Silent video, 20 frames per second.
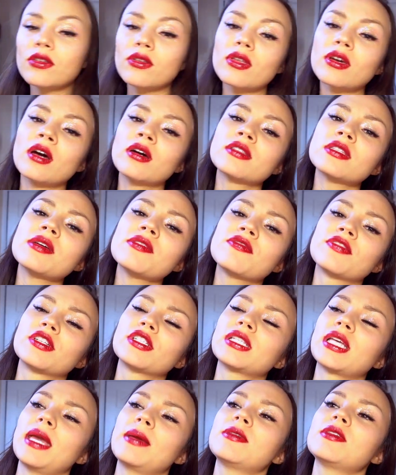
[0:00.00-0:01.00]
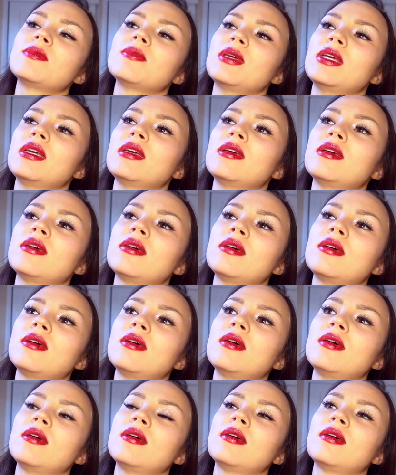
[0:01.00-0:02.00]
So the concept first came to me
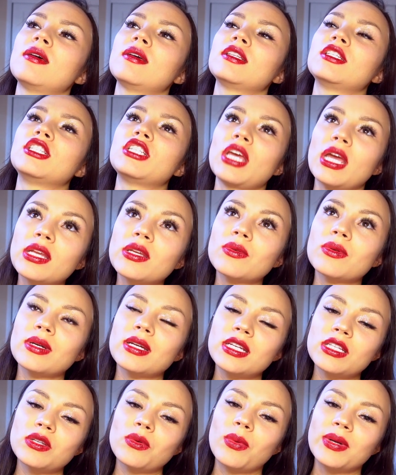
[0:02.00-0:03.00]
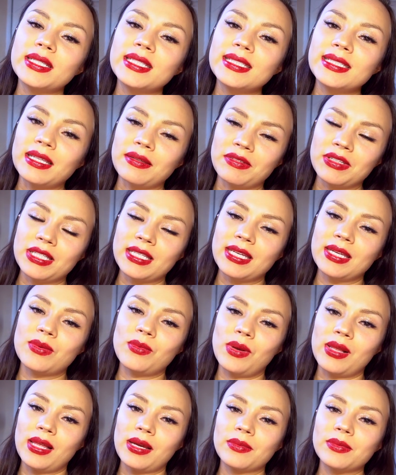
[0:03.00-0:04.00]
January 2017
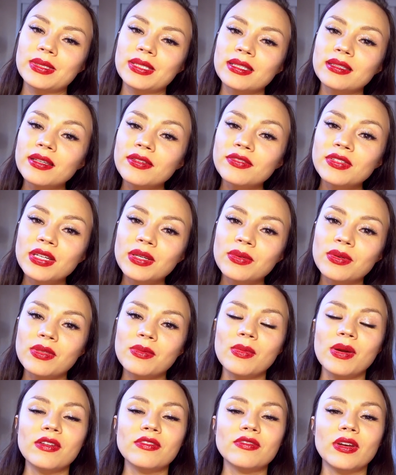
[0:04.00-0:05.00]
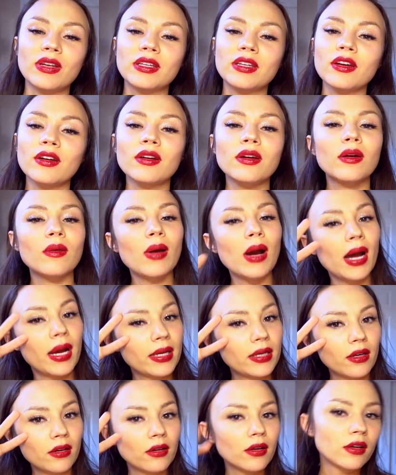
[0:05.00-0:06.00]
while I was lifting with my friend Gero.
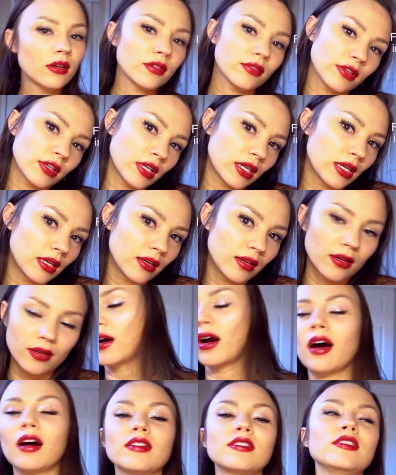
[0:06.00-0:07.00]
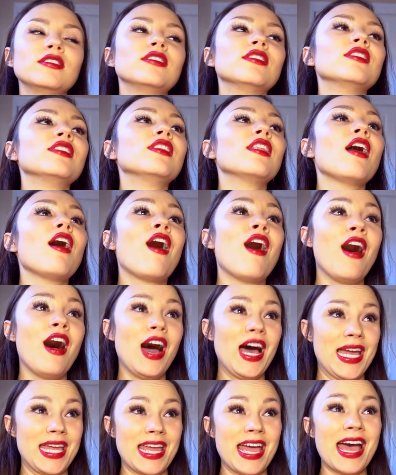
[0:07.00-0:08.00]
Hi Gero, if you're here. A
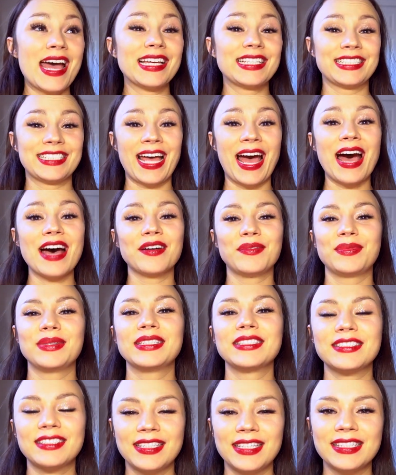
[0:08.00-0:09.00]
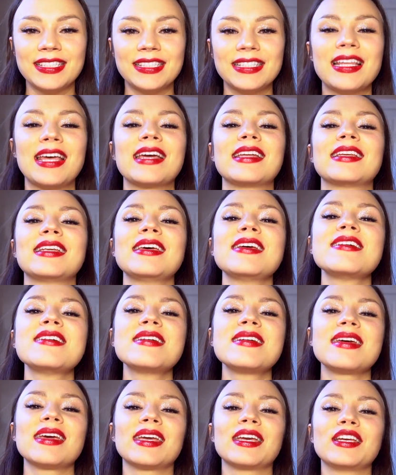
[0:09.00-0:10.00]
lot has happened since then
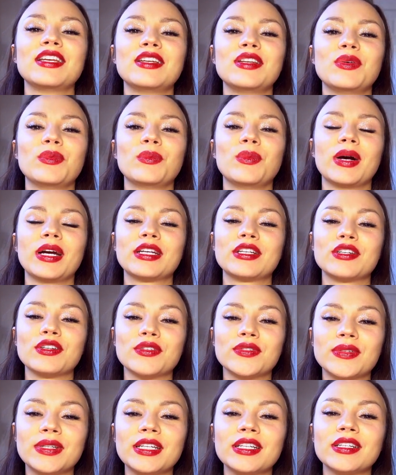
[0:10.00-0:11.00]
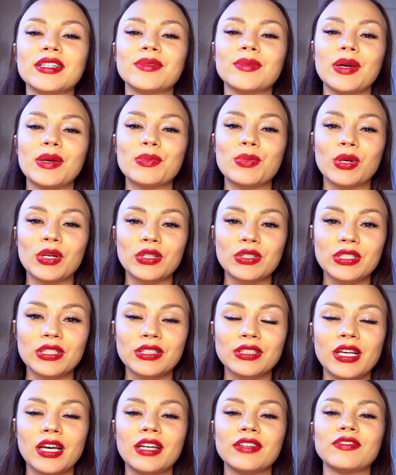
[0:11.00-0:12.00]
in my career, in my
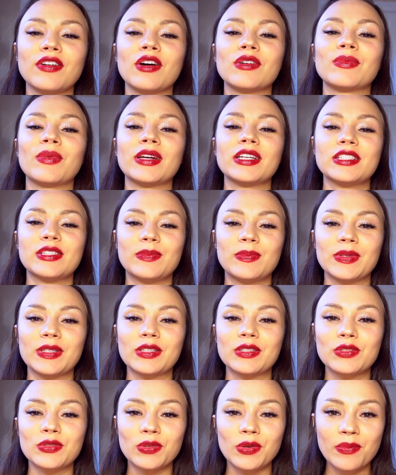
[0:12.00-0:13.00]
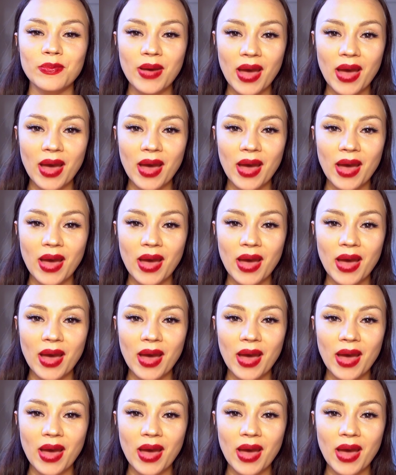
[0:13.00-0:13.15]
personal life, on my spiritual